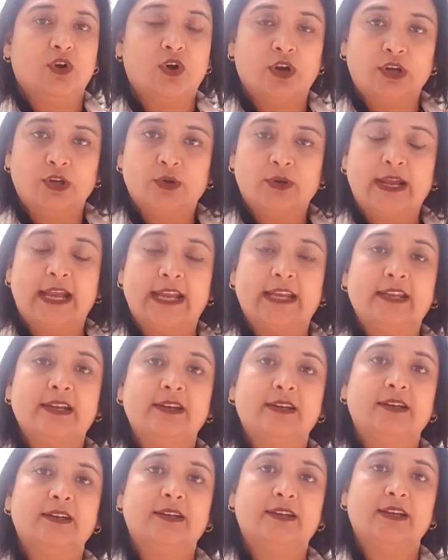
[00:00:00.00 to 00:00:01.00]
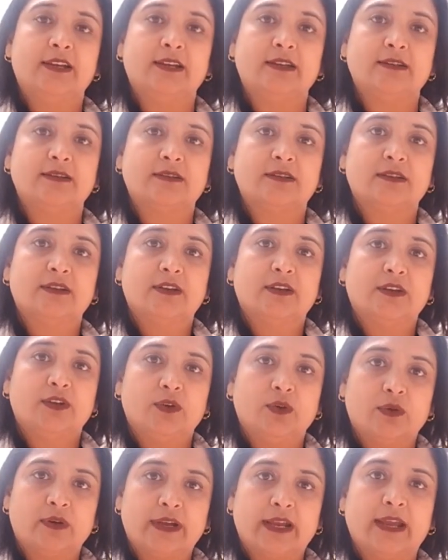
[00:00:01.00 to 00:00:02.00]
all your identities,
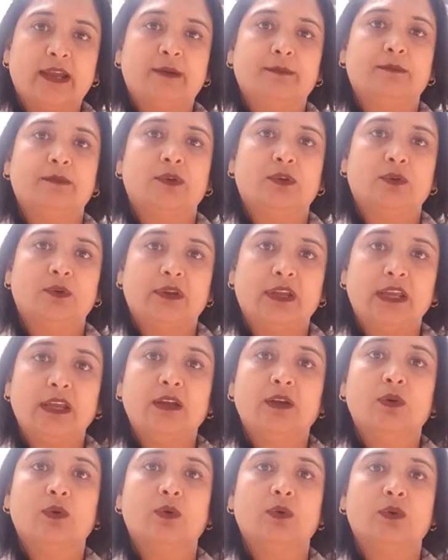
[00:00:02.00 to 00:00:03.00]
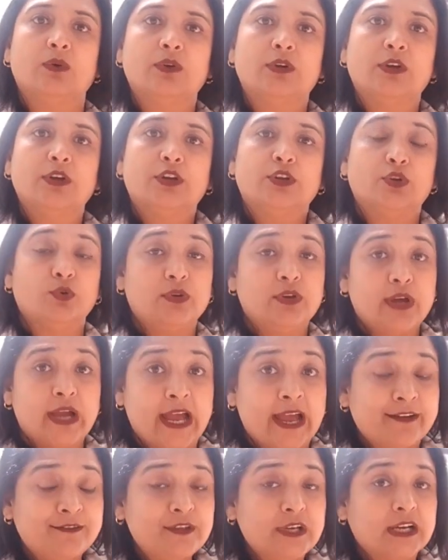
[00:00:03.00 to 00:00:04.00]
your ahem, your ego? Do you
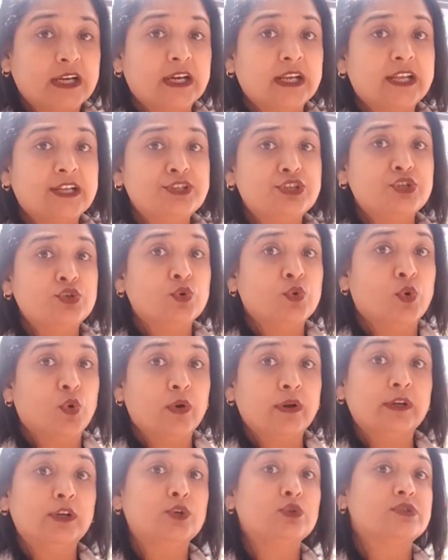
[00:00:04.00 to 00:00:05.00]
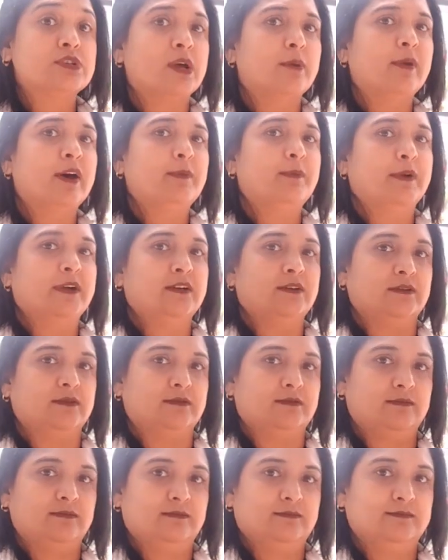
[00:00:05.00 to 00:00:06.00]
have the courage to go into samarpan,